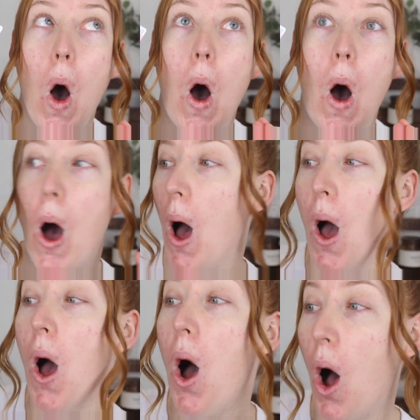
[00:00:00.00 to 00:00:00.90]

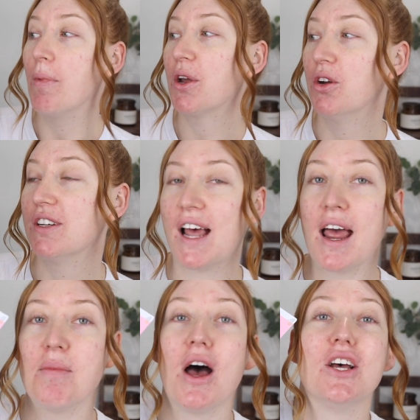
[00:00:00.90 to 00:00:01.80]
Oh my goodness,
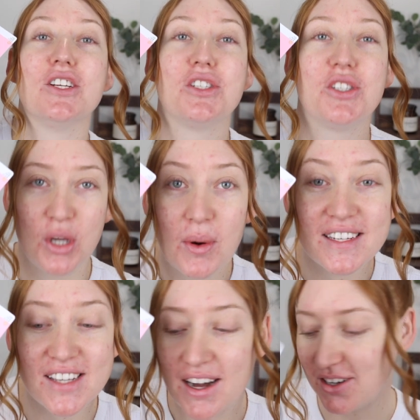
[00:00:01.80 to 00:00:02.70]
I am so
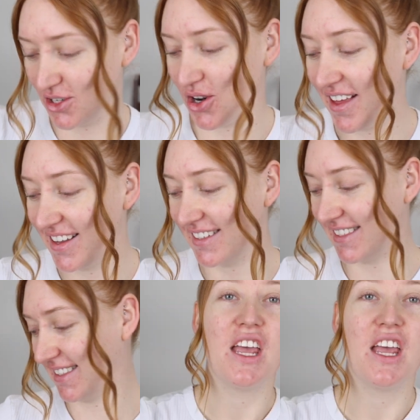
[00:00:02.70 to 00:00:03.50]
excited to try this.